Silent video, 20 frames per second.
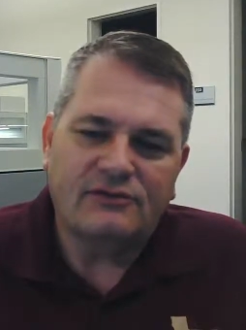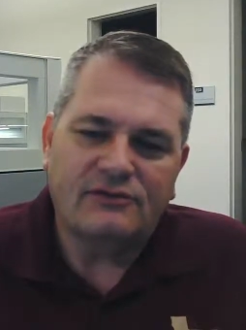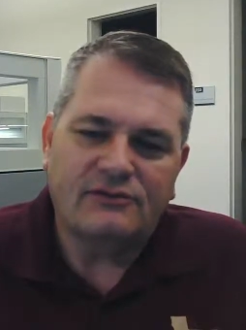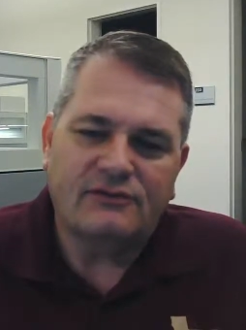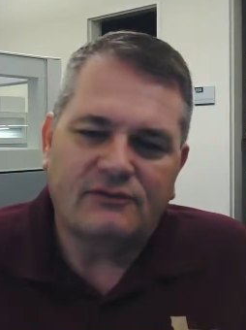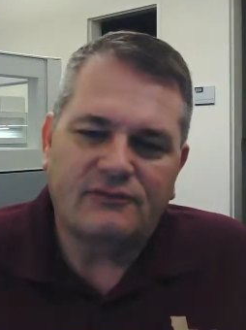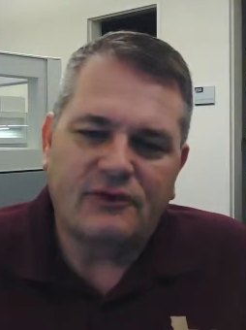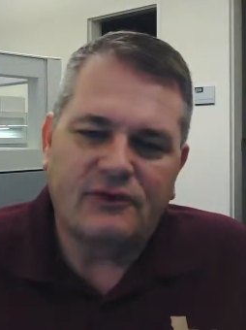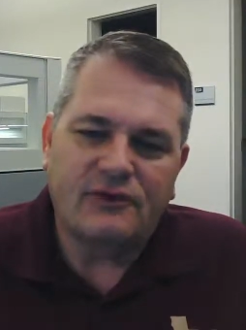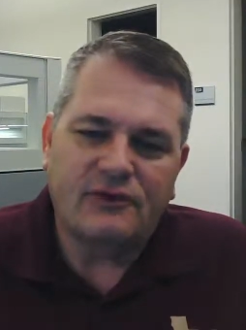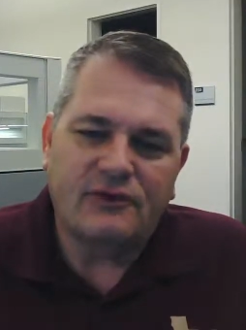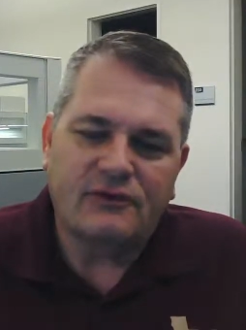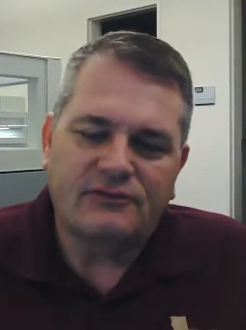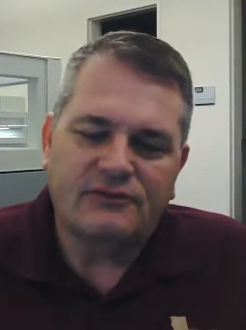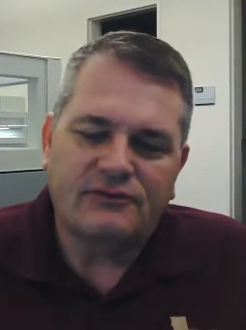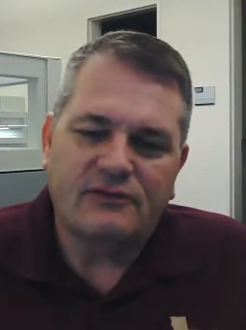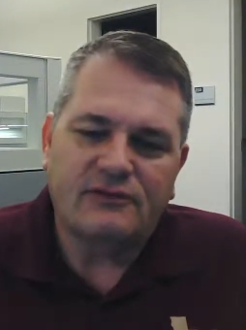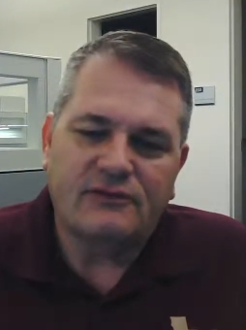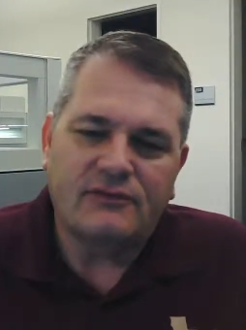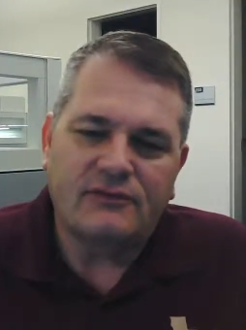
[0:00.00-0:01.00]
It's a very good
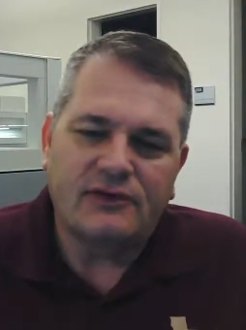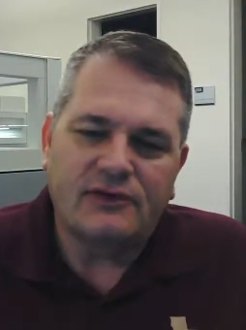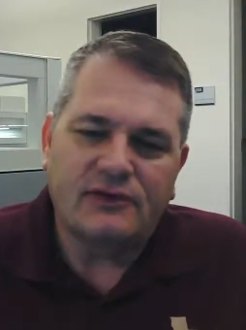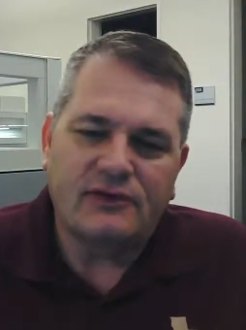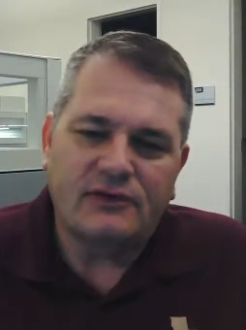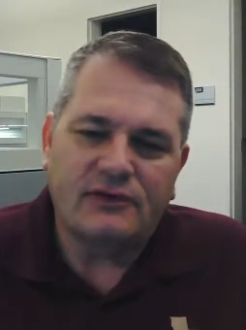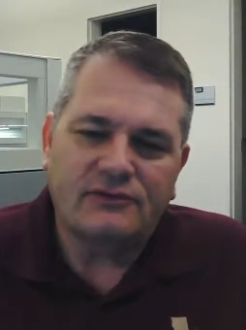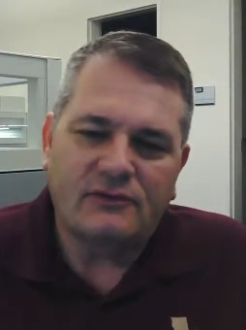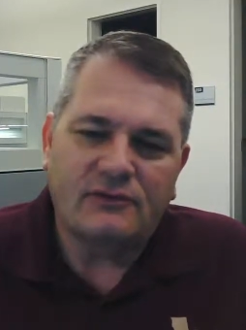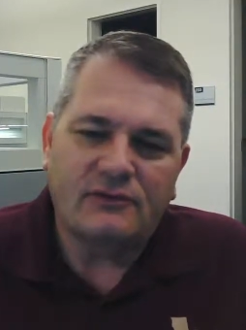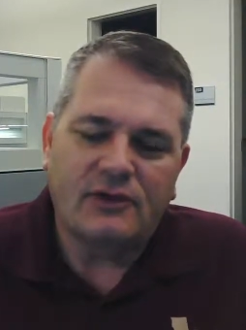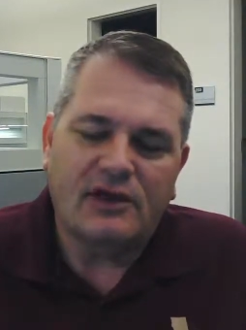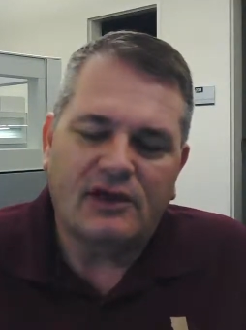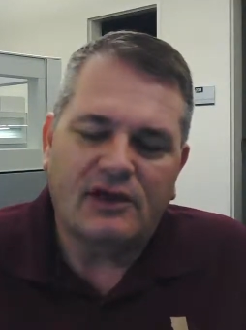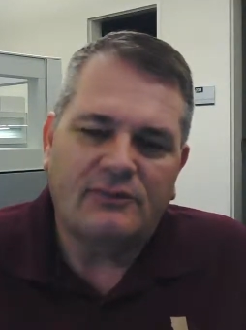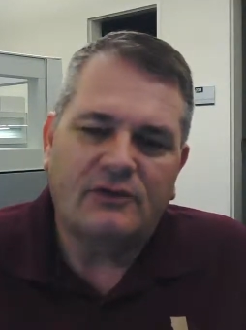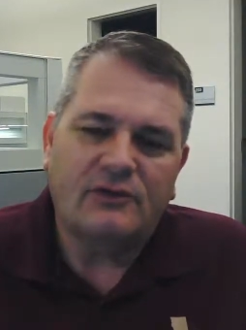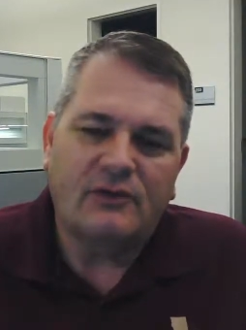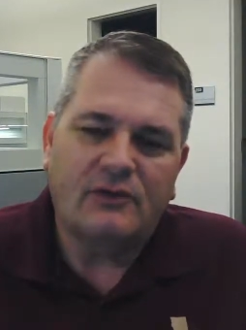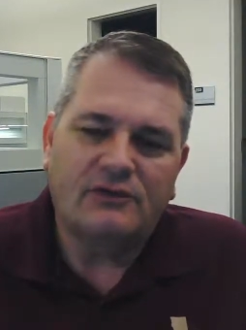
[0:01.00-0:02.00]
set of videos. I
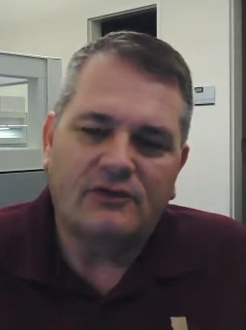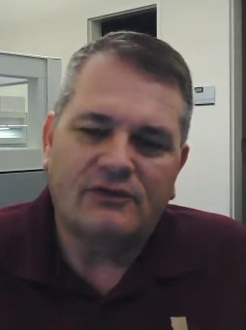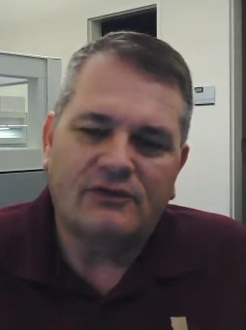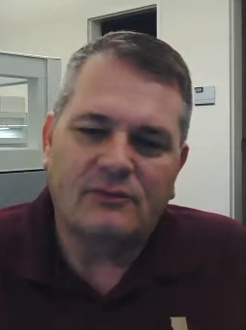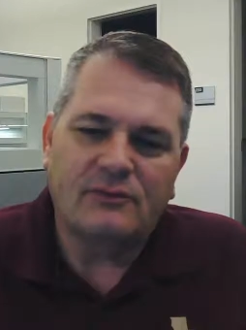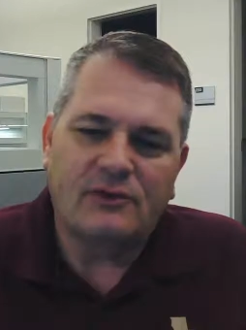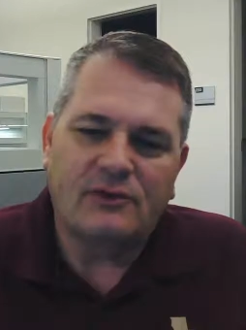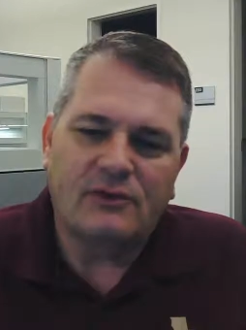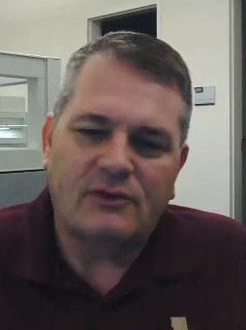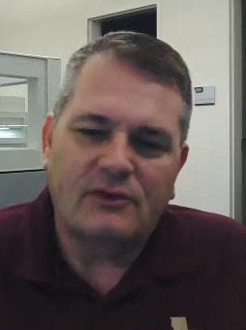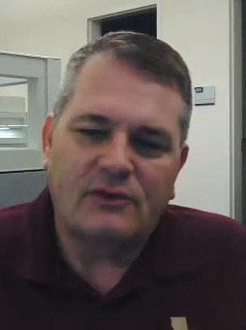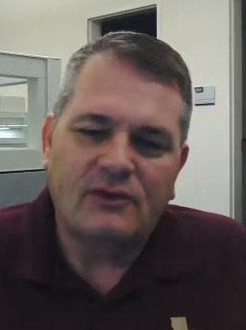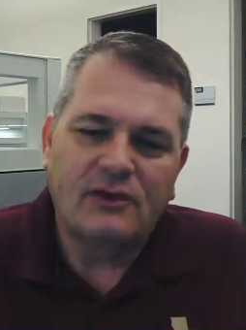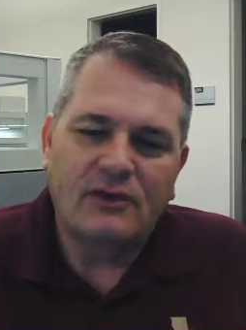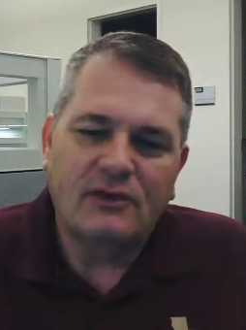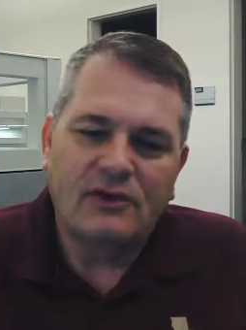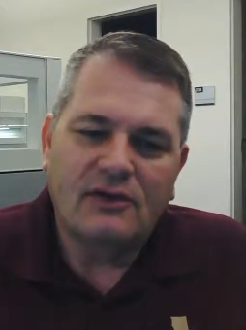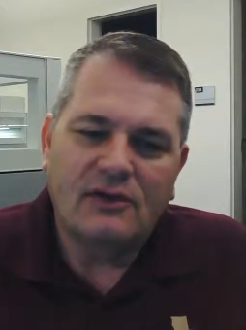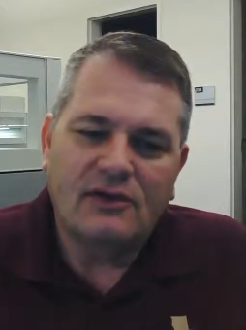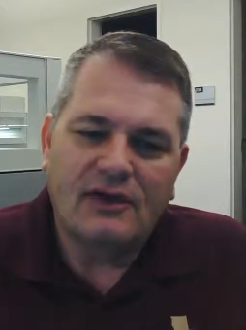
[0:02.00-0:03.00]
recommend watching them all.
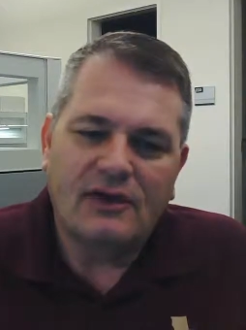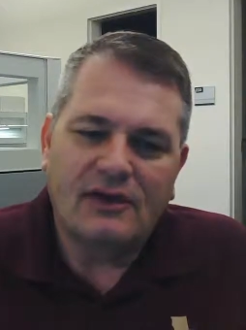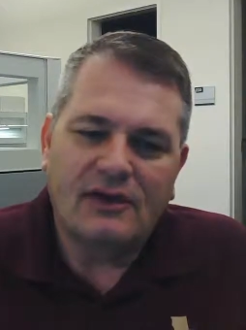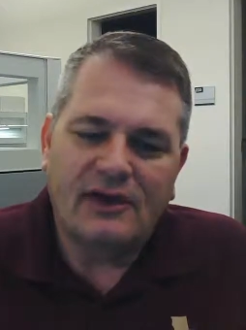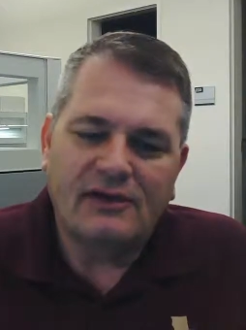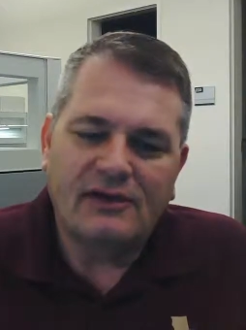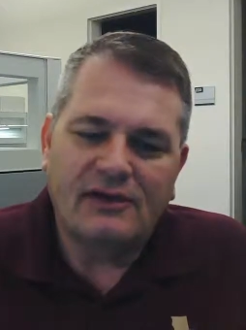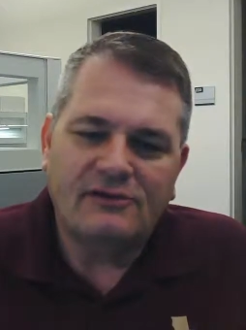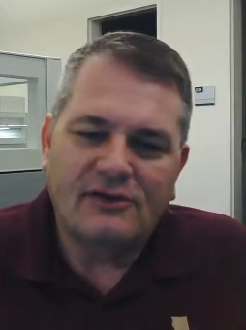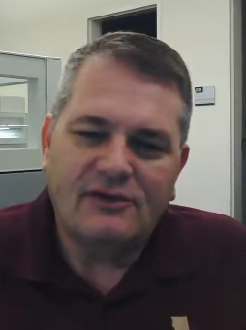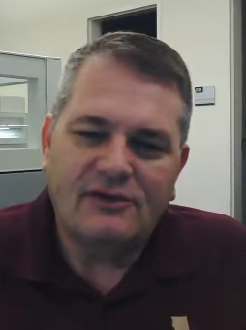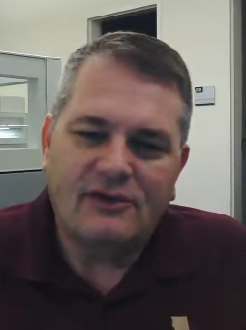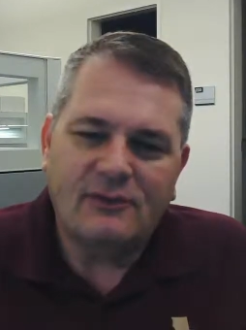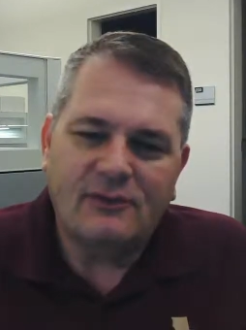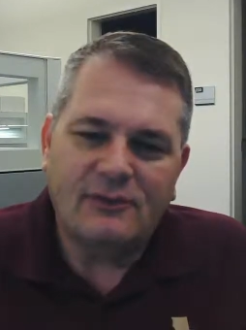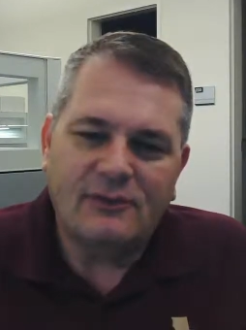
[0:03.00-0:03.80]
And I can tell